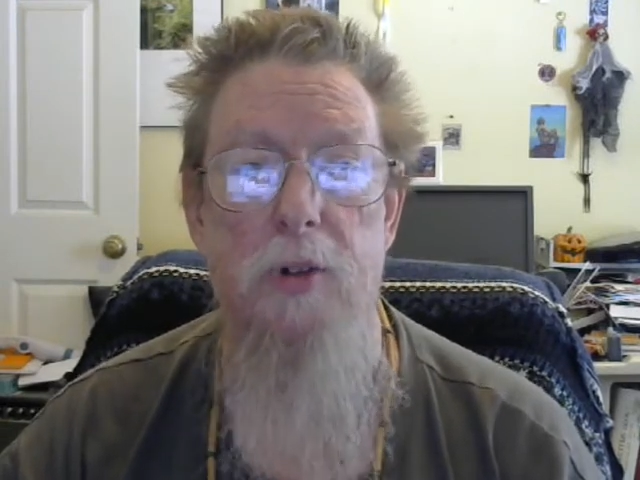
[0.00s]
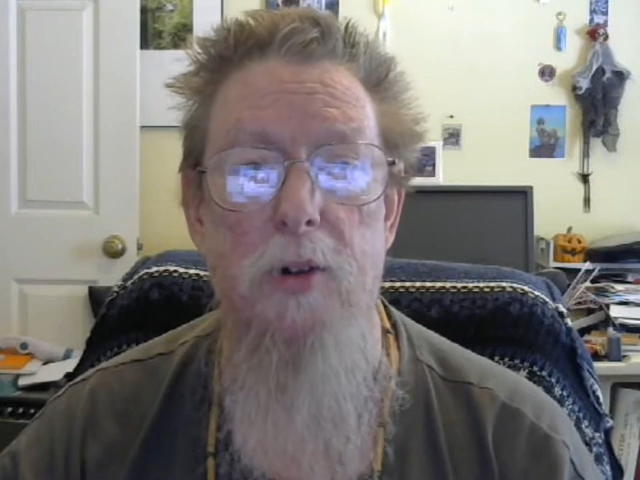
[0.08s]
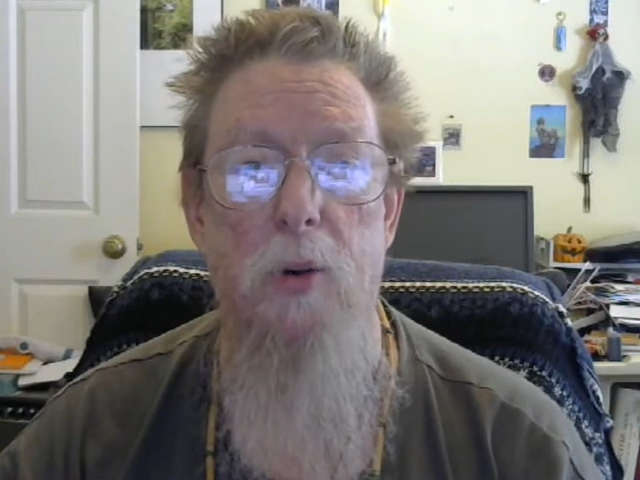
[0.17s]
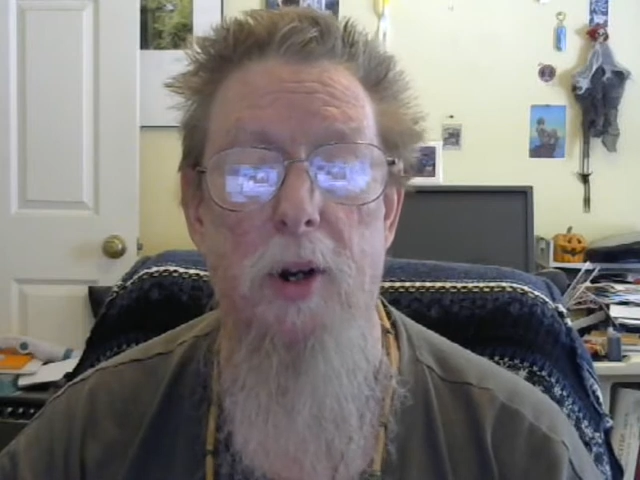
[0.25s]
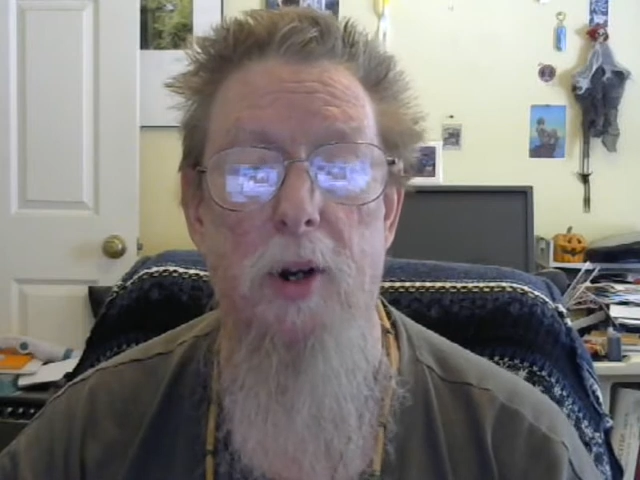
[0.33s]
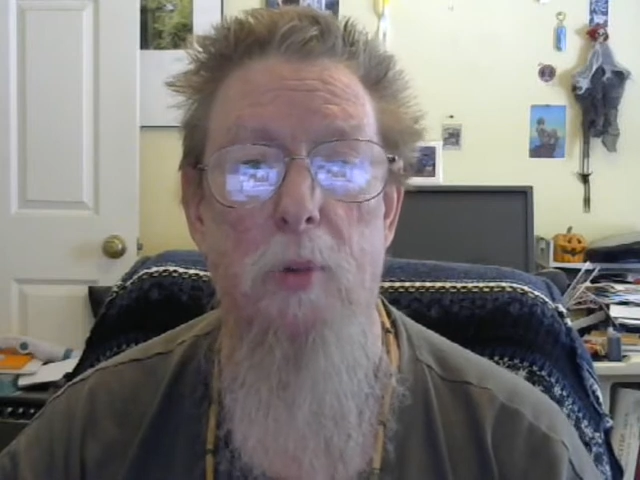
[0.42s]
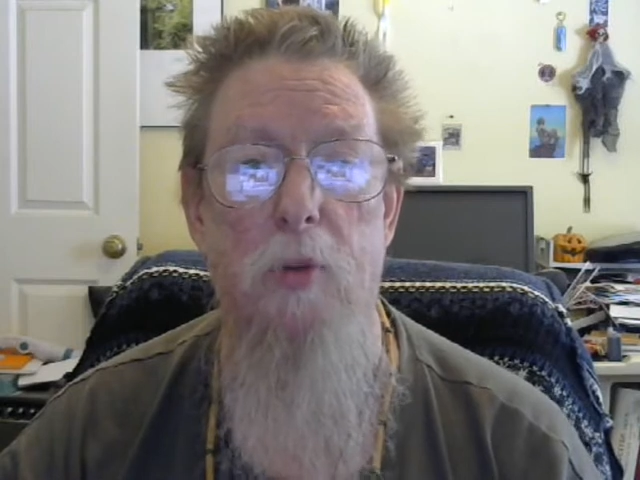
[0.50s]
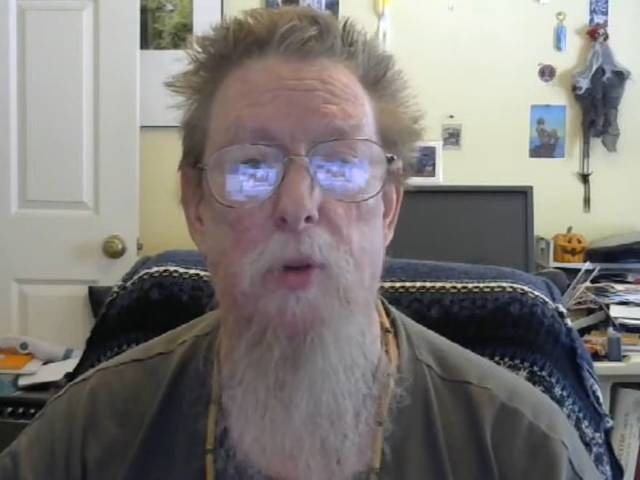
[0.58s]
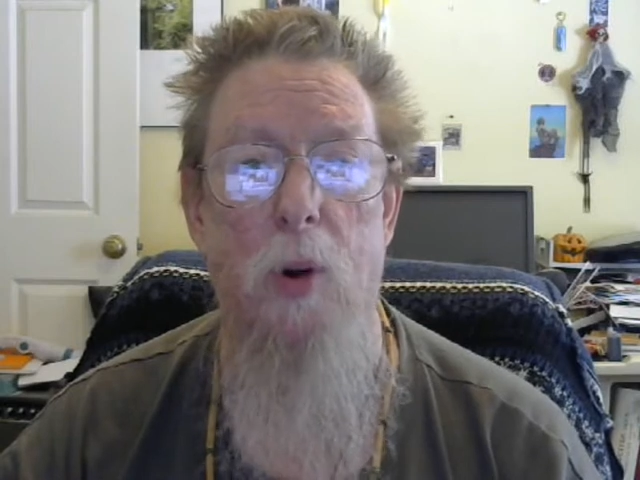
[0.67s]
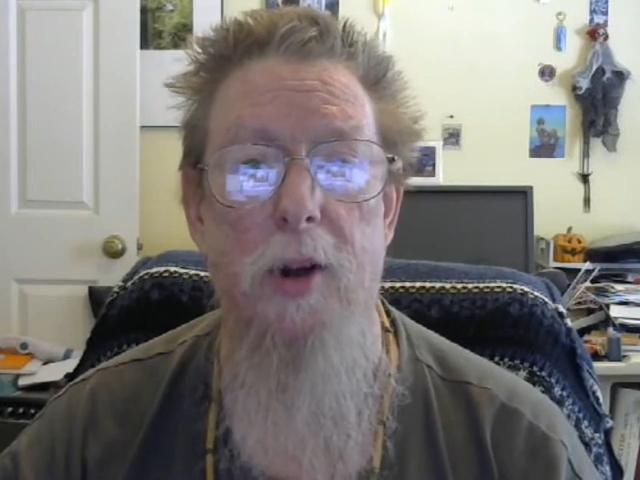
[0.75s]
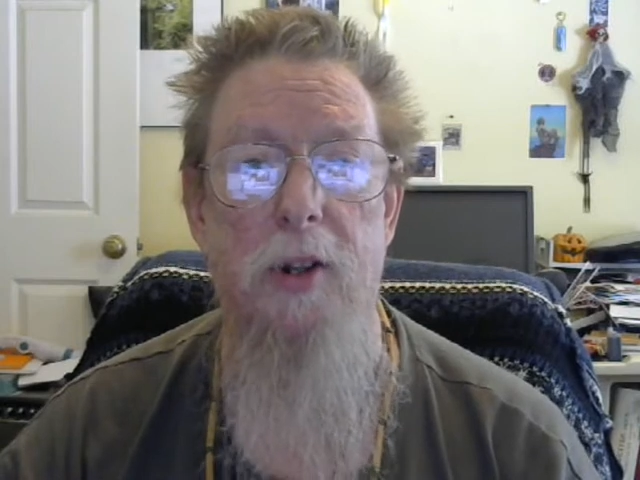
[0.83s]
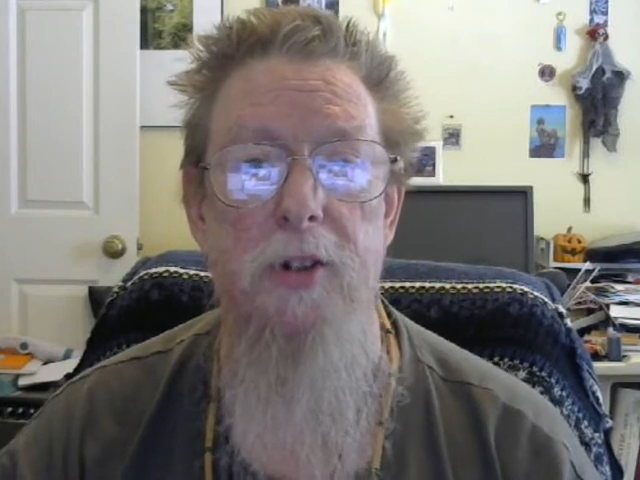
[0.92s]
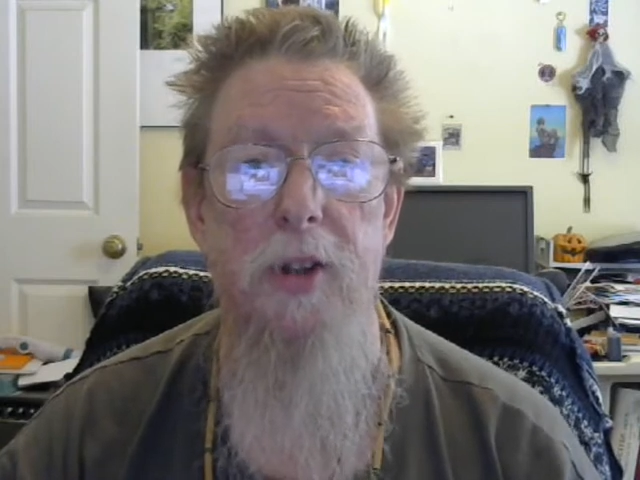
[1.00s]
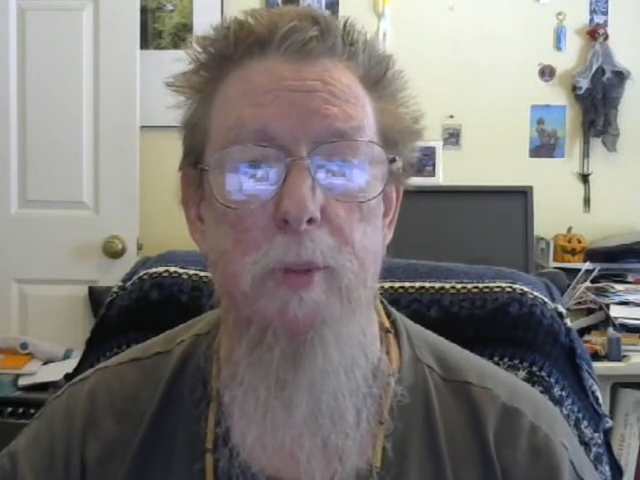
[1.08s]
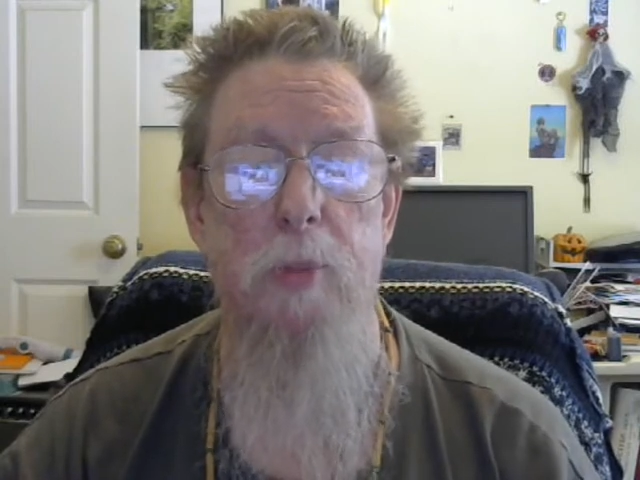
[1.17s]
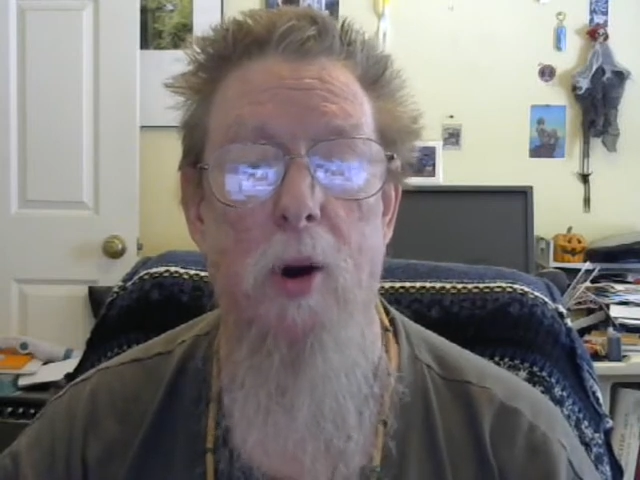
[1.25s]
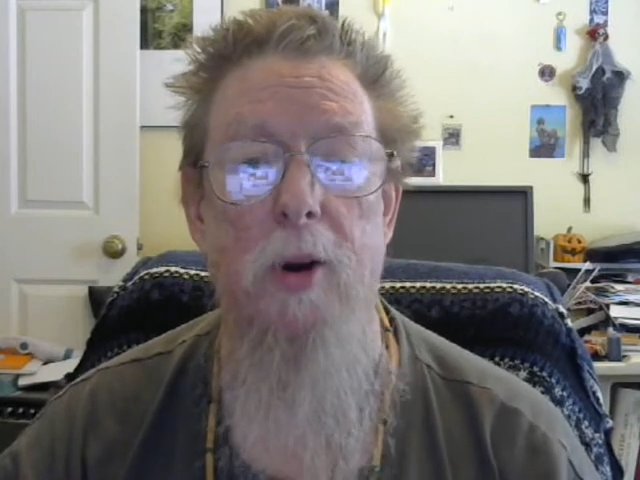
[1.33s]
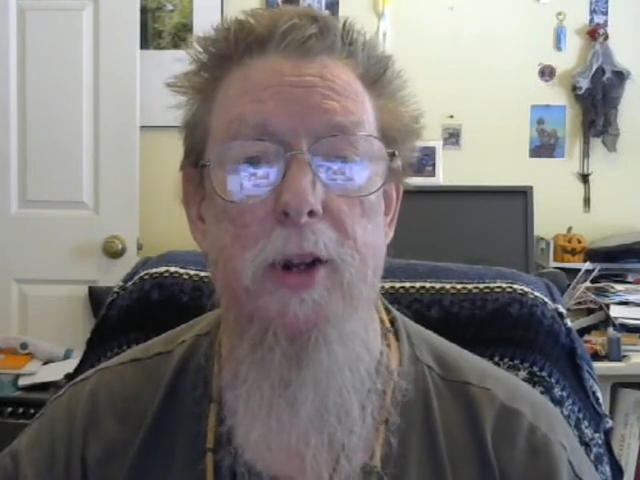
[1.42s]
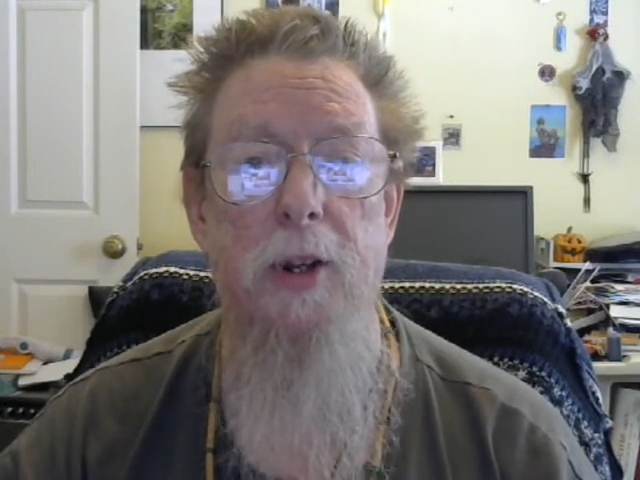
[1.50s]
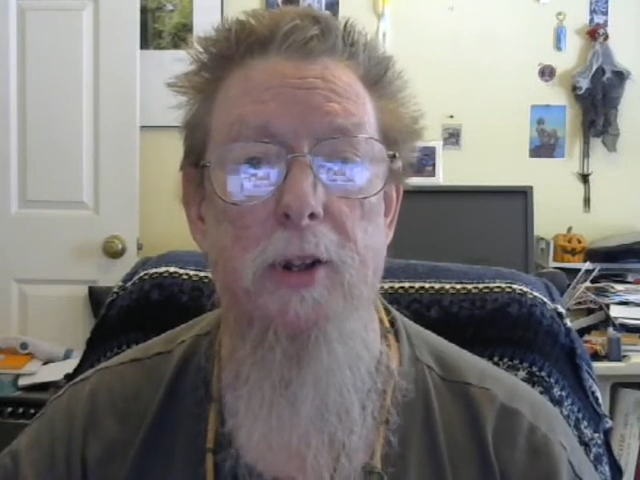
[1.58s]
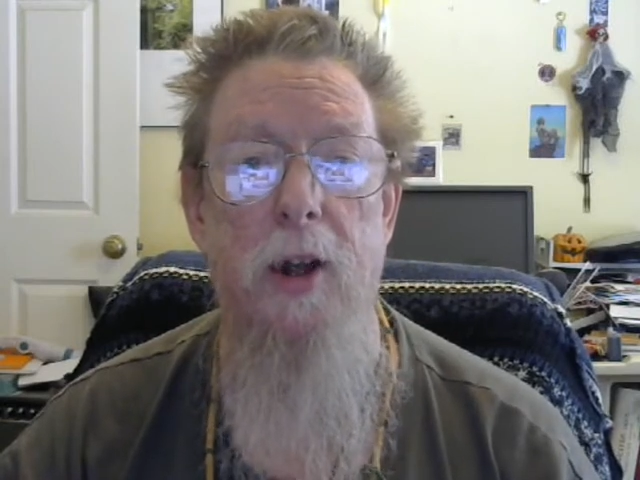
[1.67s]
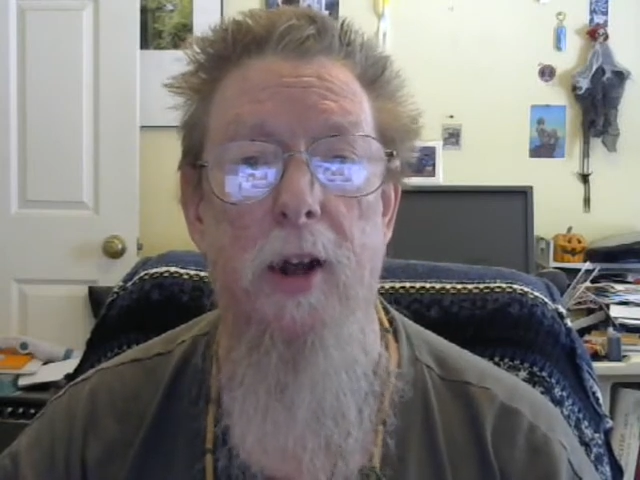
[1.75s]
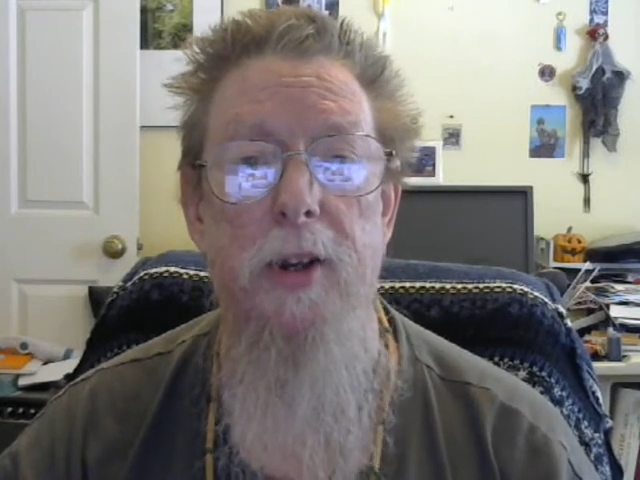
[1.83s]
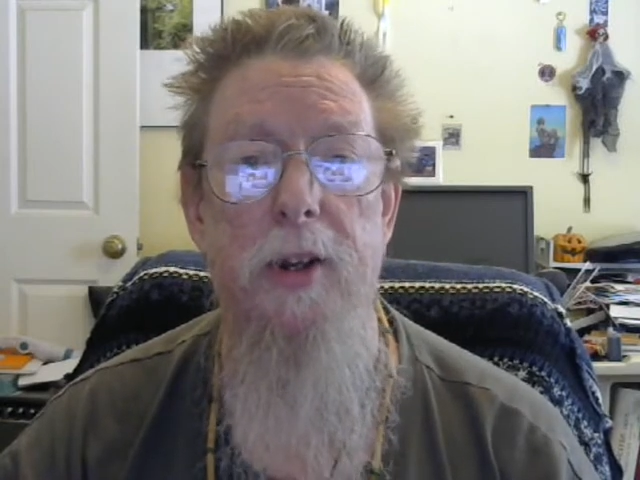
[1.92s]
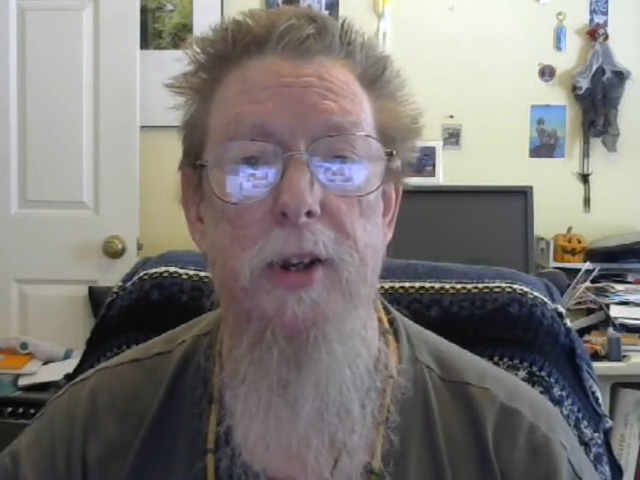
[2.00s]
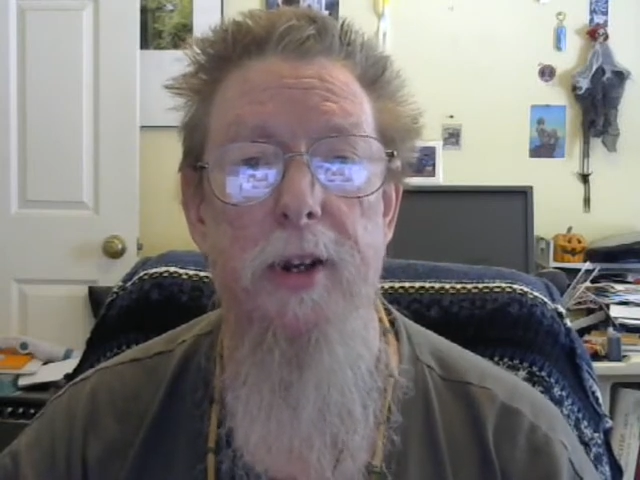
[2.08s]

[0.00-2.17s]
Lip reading: go here before I get to that parking lot.